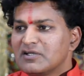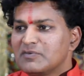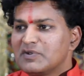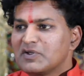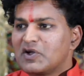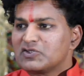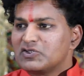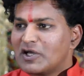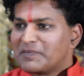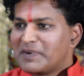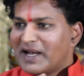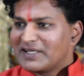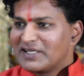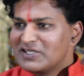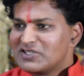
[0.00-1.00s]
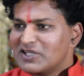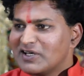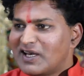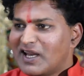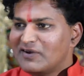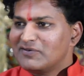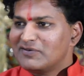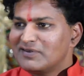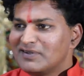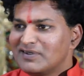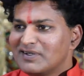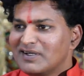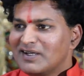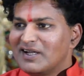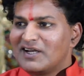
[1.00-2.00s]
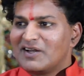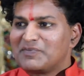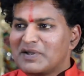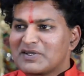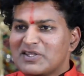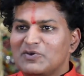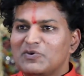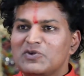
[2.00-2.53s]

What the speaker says: because you are practicing love, and a person